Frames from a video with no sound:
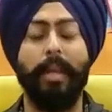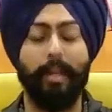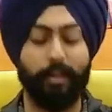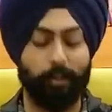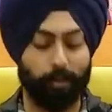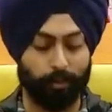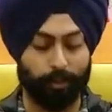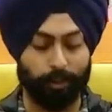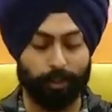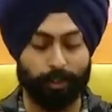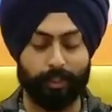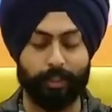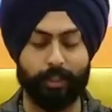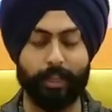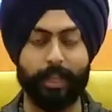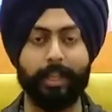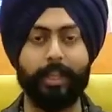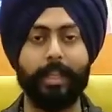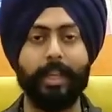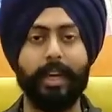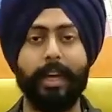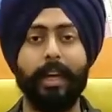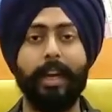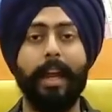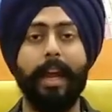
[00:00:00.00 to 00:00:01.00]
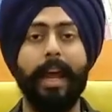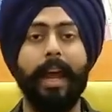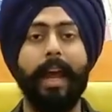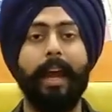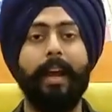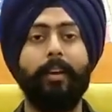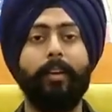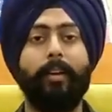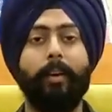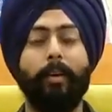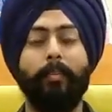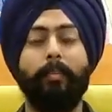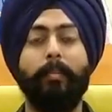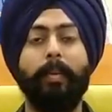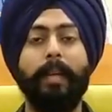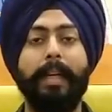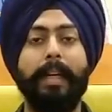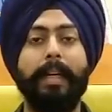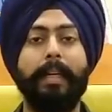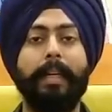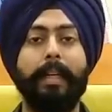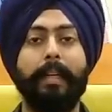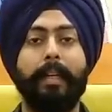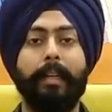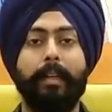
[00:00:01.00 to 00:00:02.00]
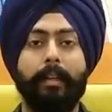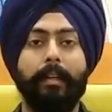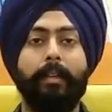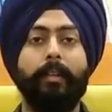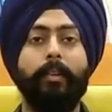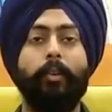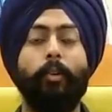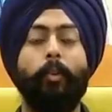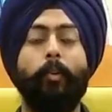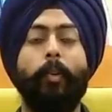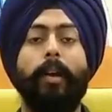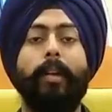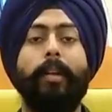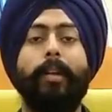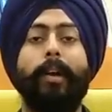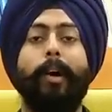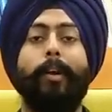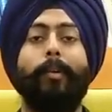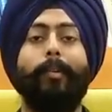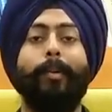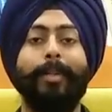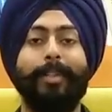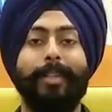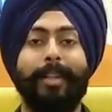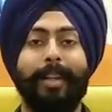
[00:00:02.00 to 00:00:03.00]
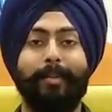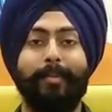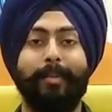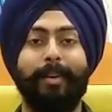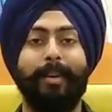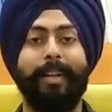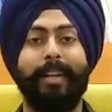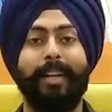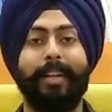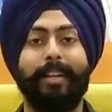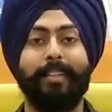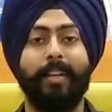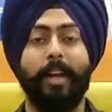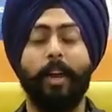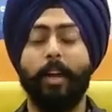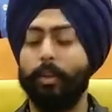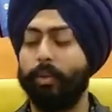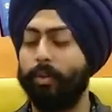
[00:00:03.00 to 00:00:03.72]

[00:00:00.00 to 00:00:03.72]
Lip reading: You just sit there and complete it, no matter how much time it takes.